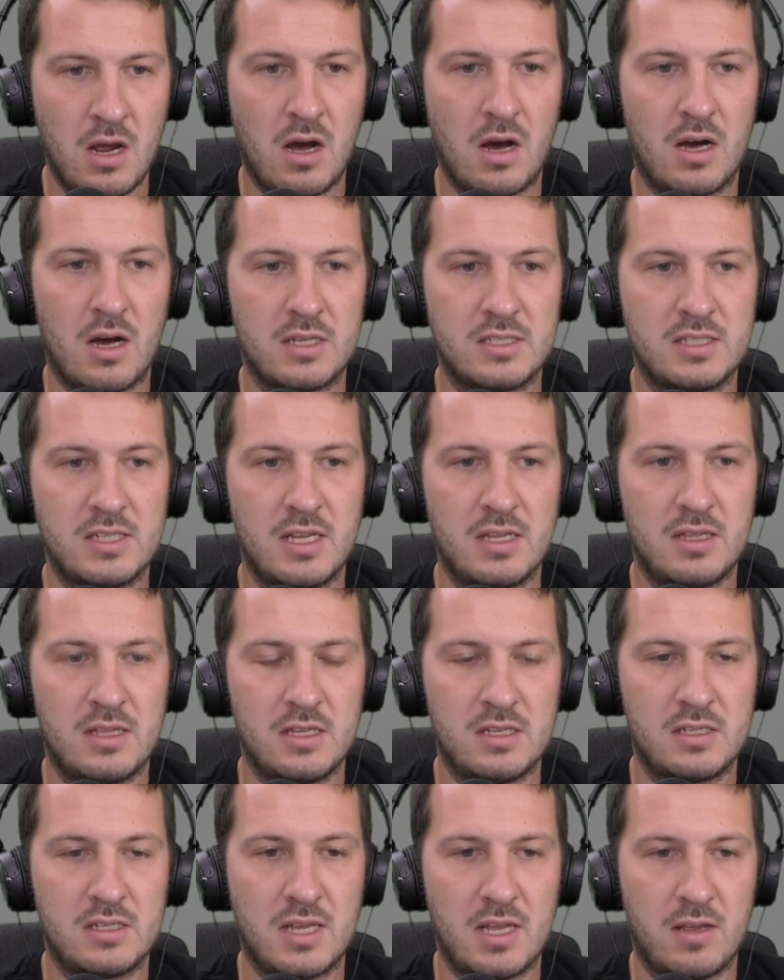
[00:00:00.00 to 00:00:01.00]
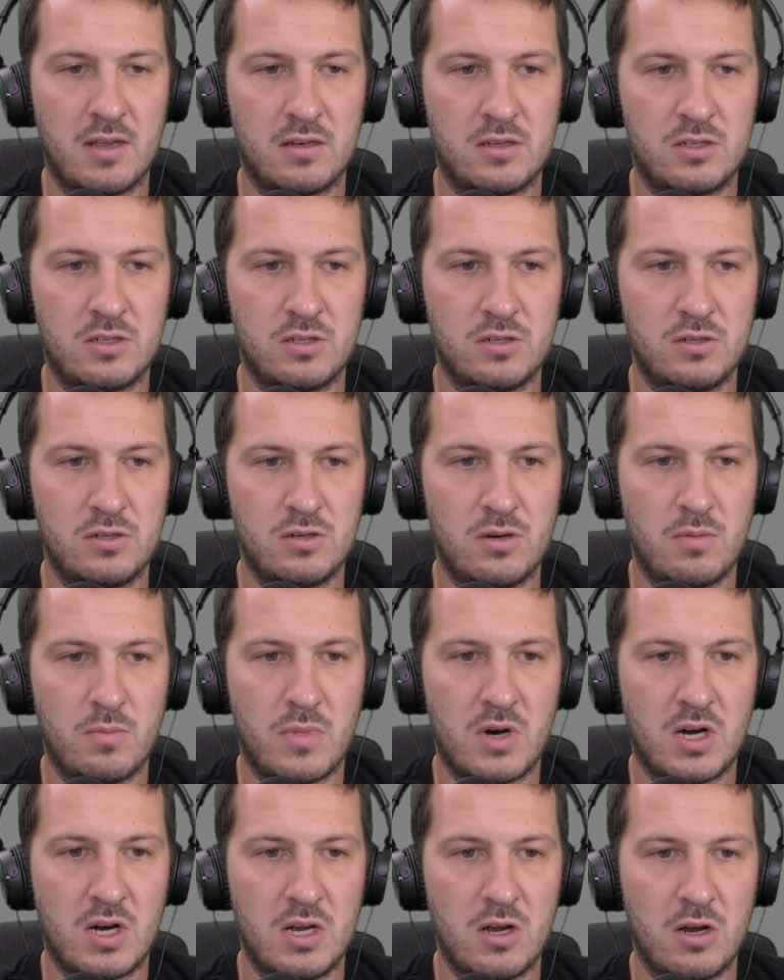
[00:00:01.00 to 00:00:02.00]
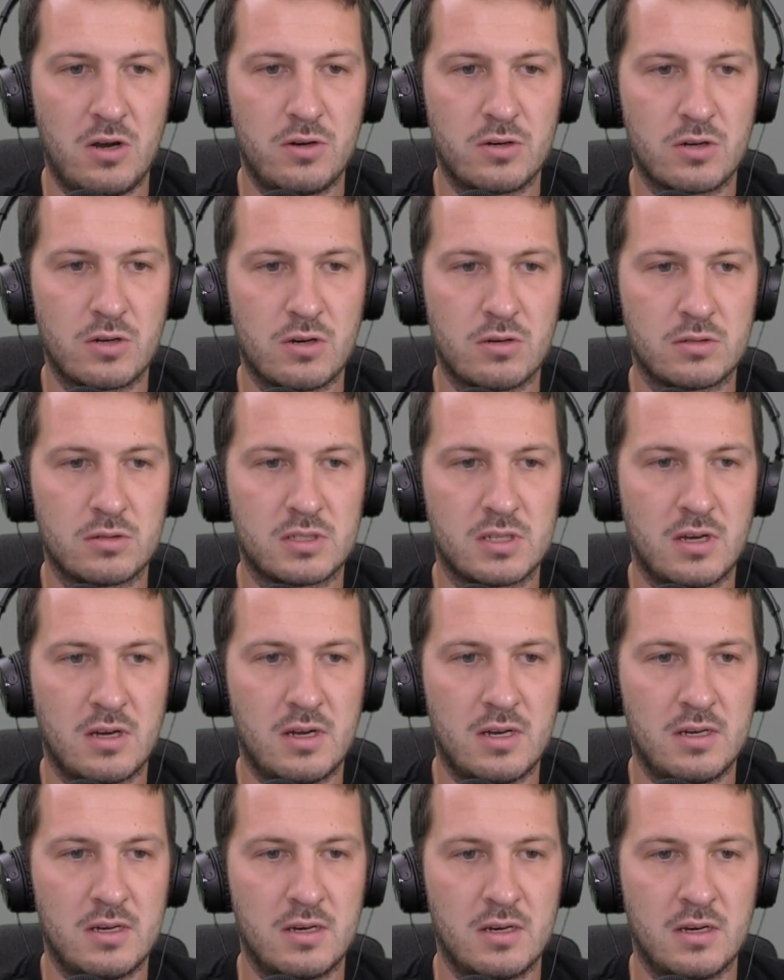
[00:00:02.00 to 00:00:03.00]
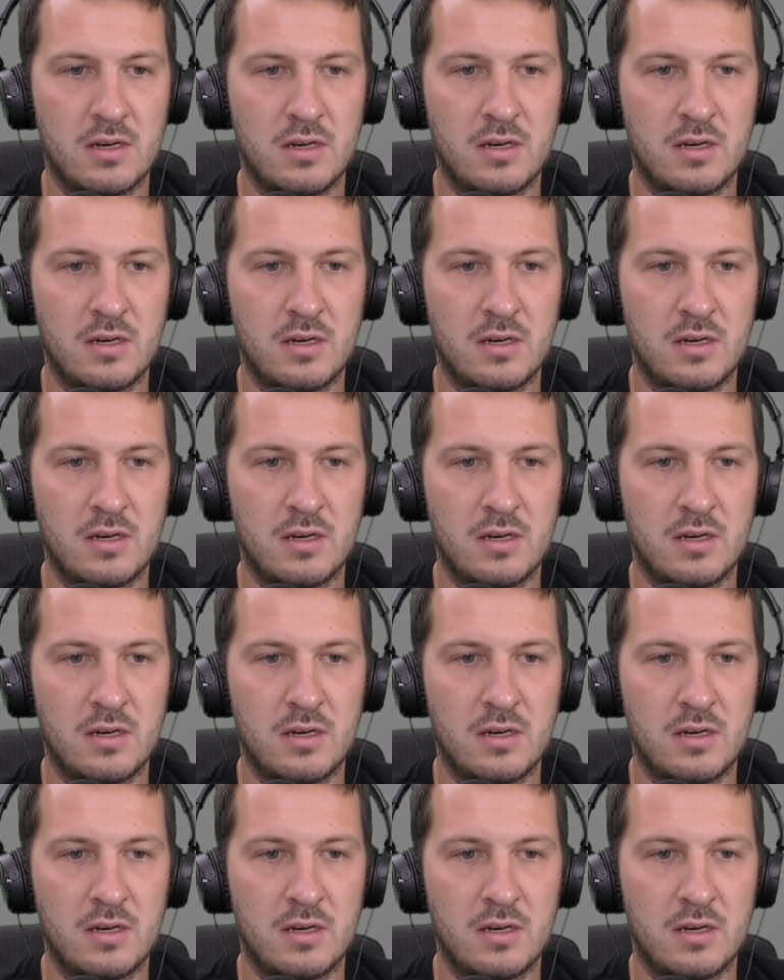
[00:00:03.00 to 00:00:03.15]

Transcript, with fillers: I set this to my own call sign